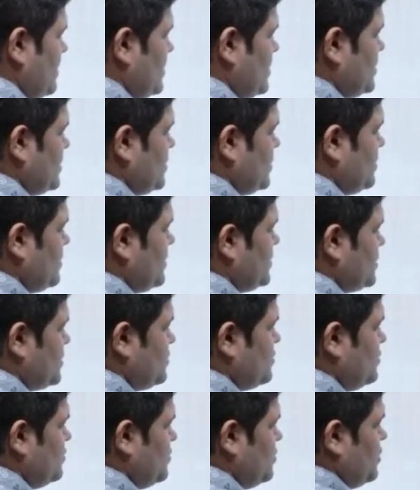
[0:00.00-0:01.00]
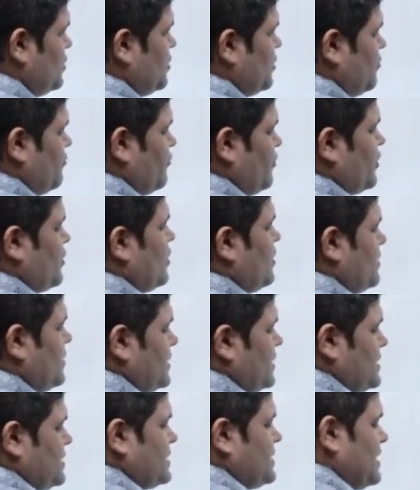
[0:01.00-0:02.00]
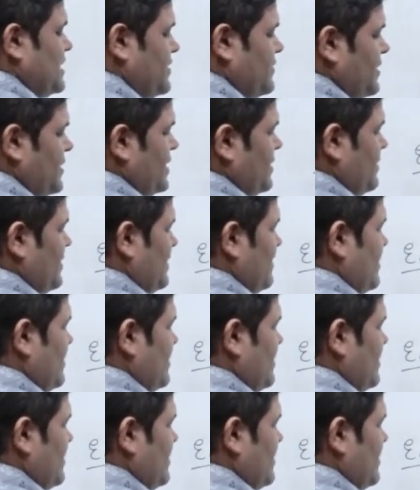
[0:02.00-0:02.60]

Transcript: is equals to, we common this derivative dy